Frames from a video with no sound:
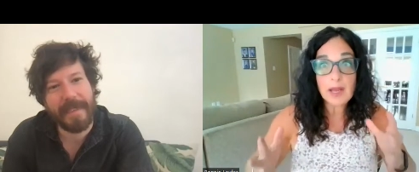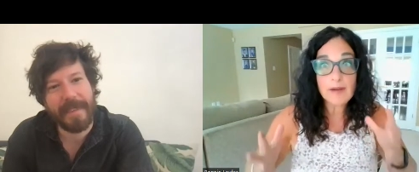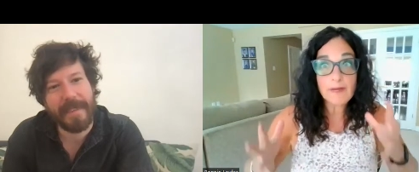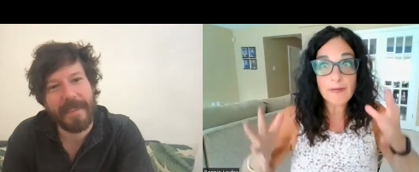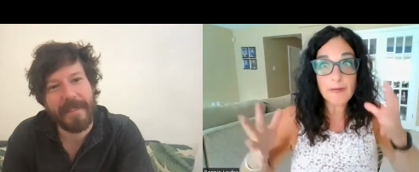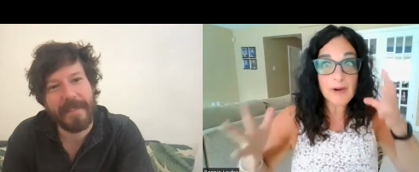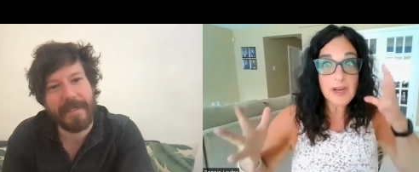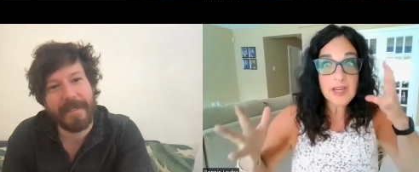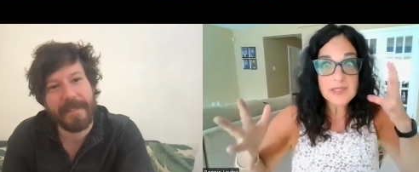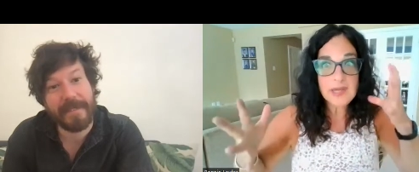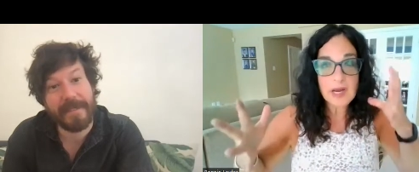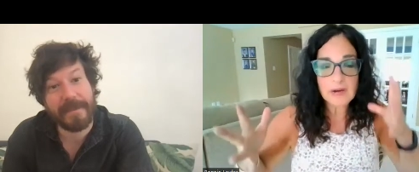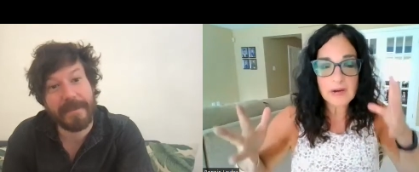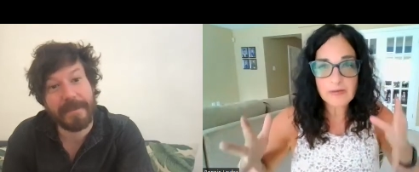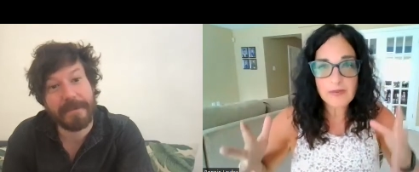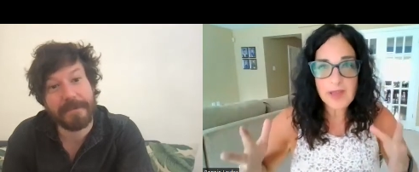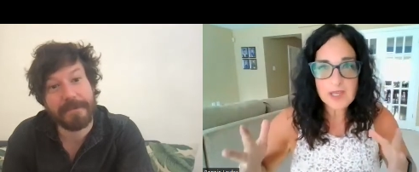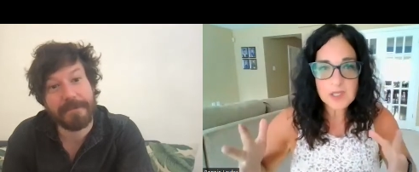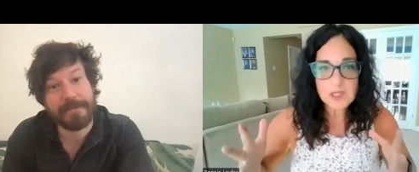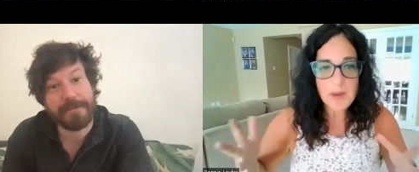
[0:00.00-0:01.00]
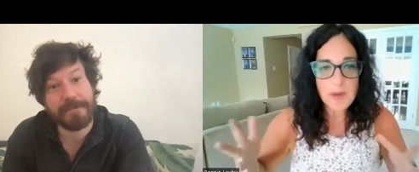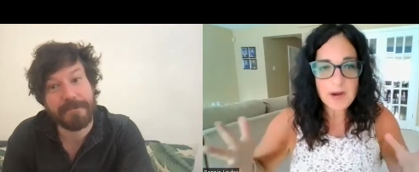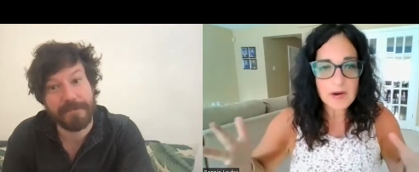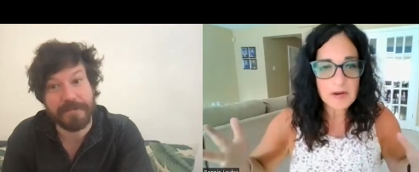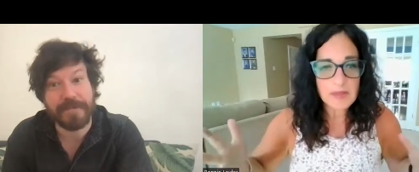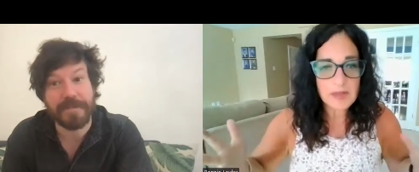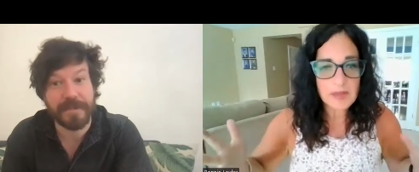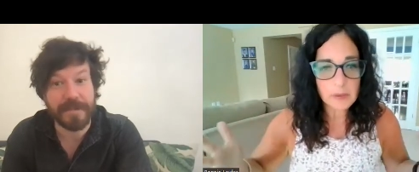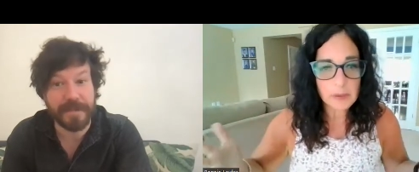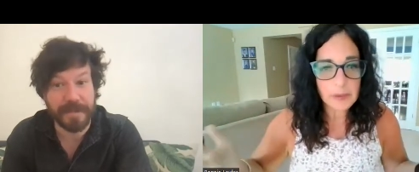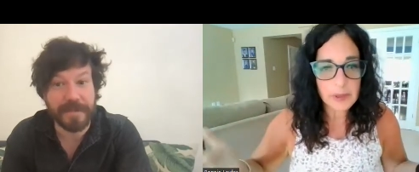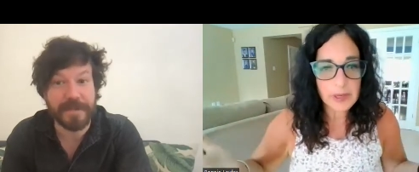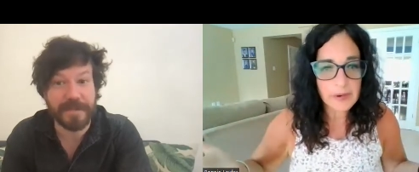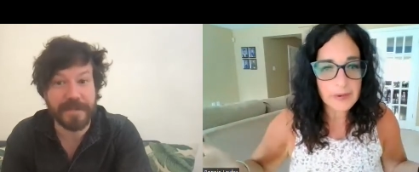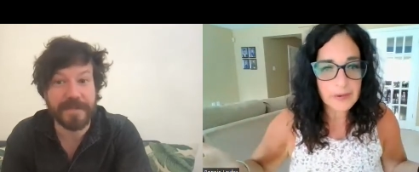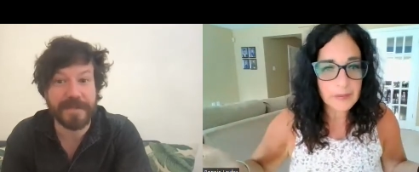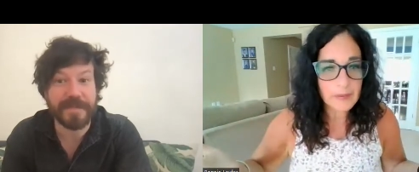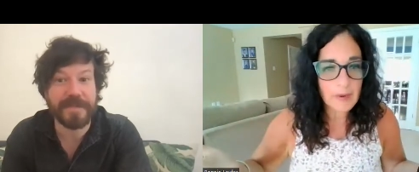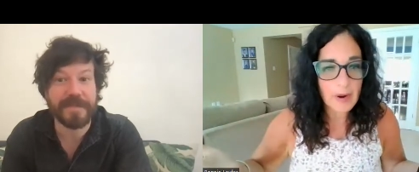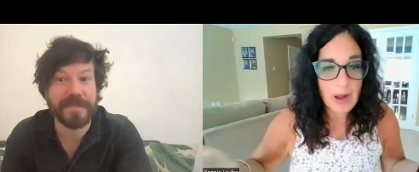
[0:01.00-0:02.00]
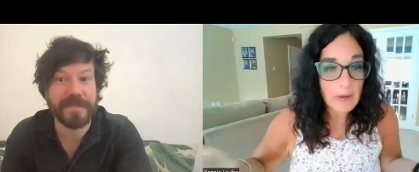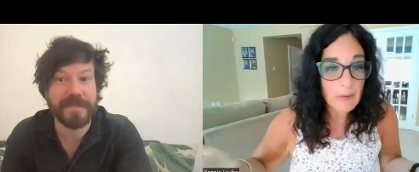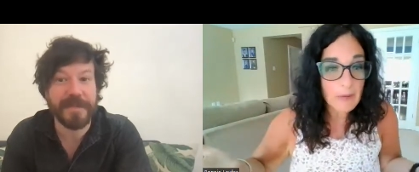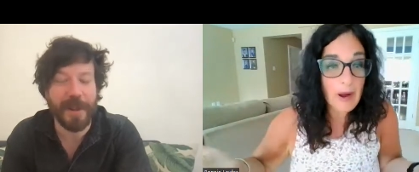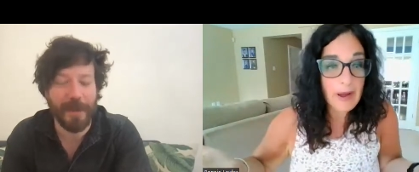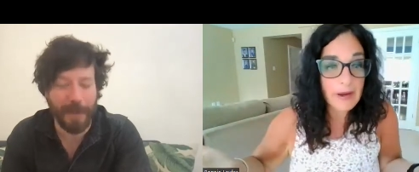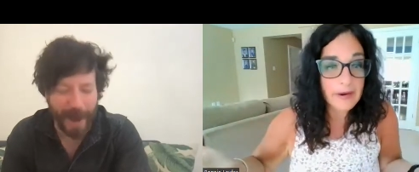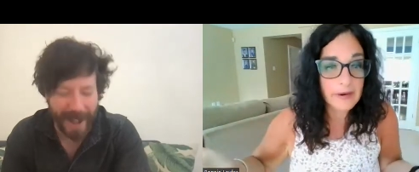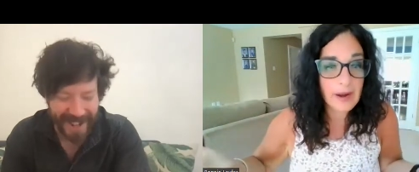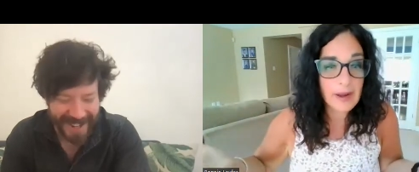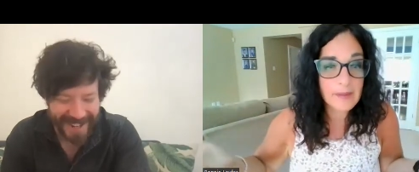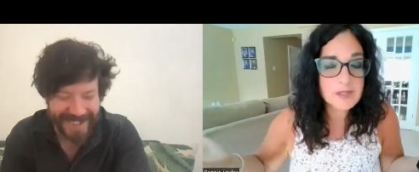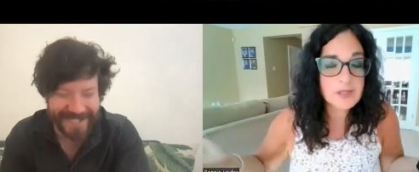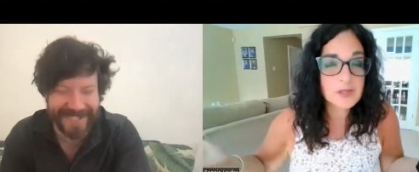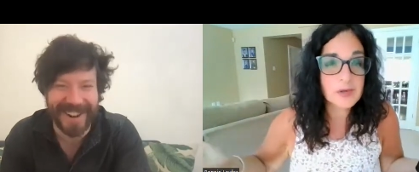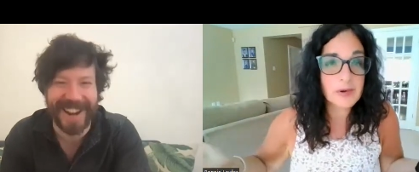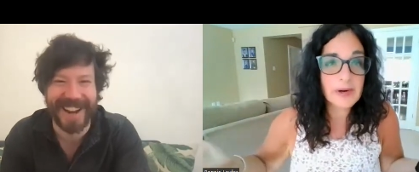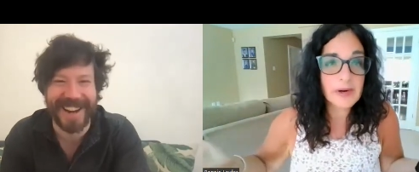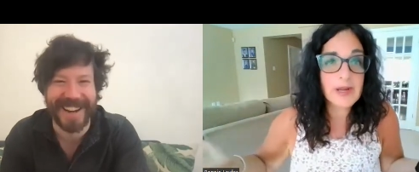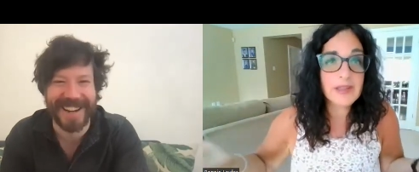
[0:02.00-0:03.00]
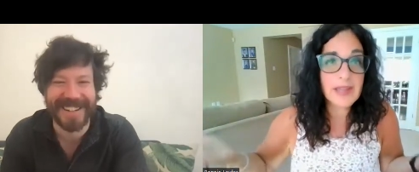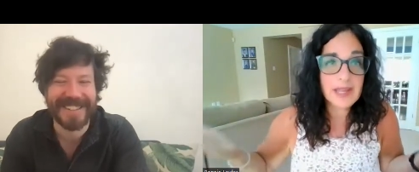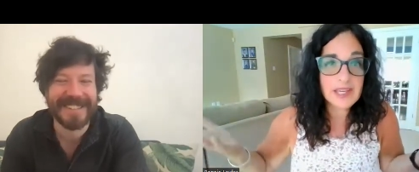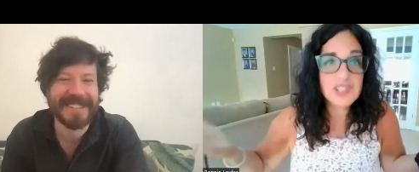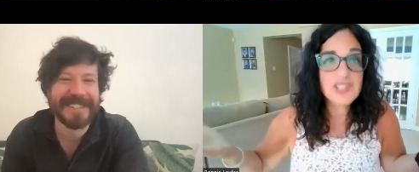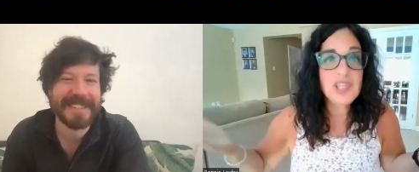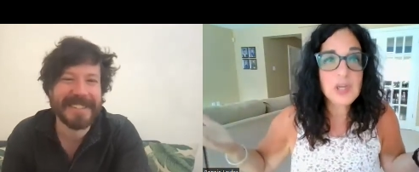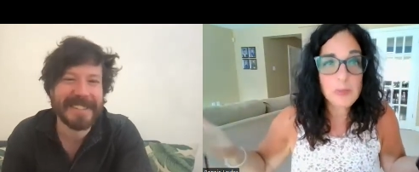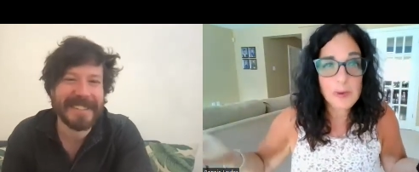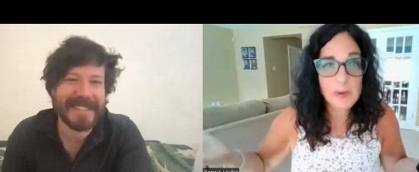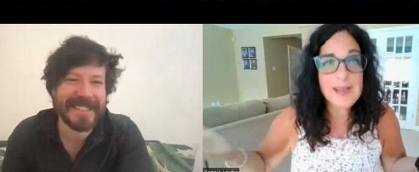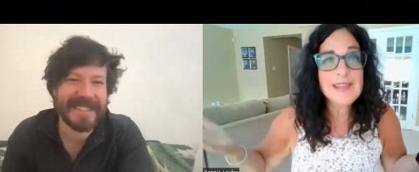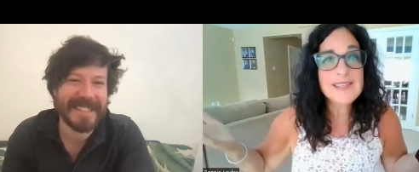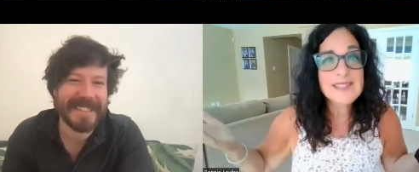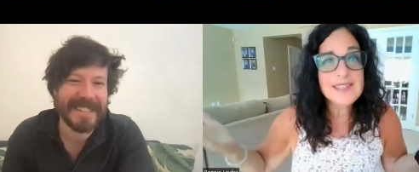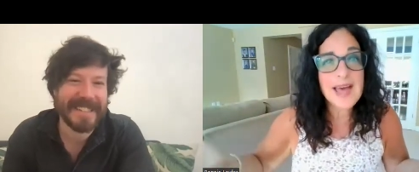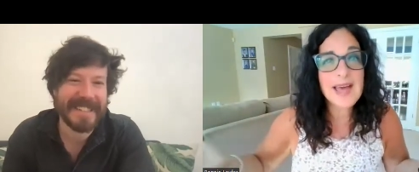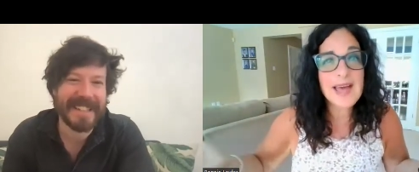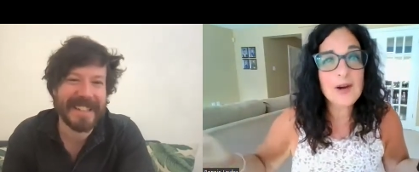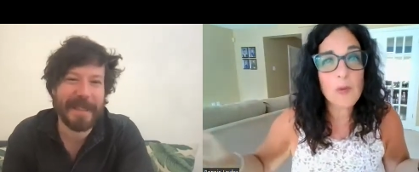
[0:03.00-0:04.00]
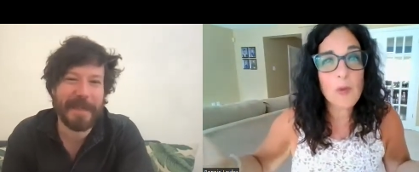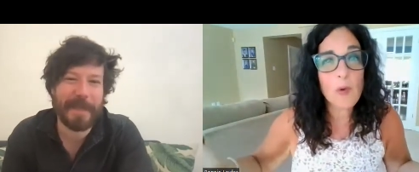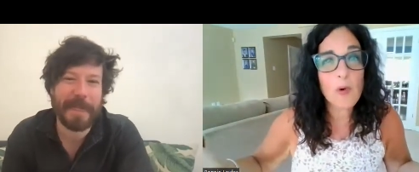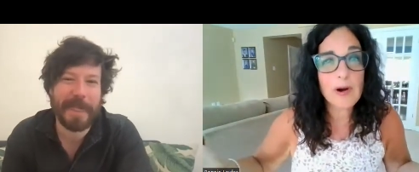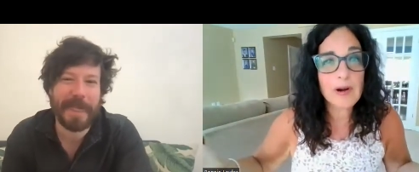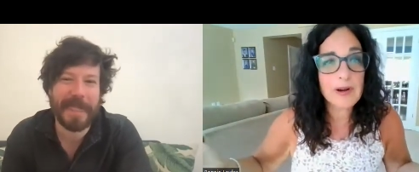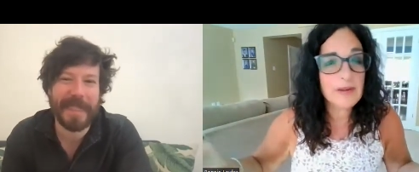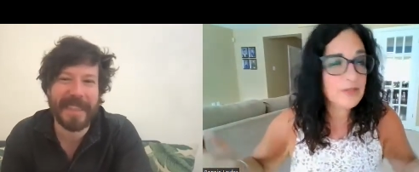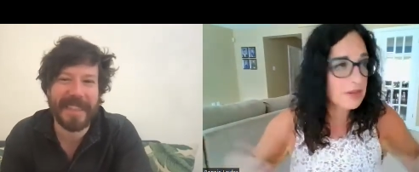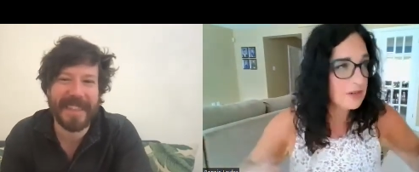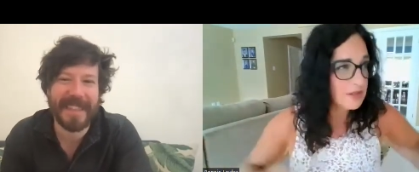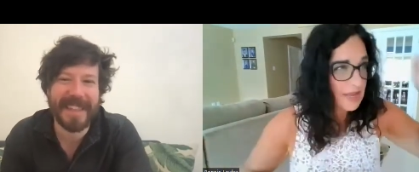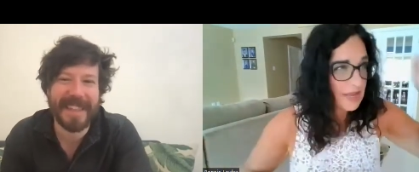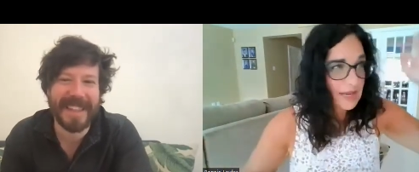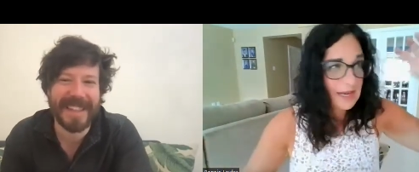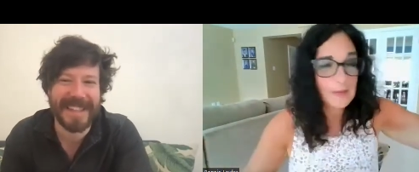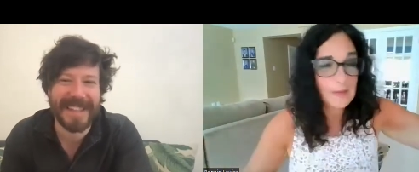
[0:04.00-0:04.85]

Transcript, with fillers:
Speaker 1: like a freaked out face better than Winona Ryder. I'm right. sorry. Like she wins that award if there's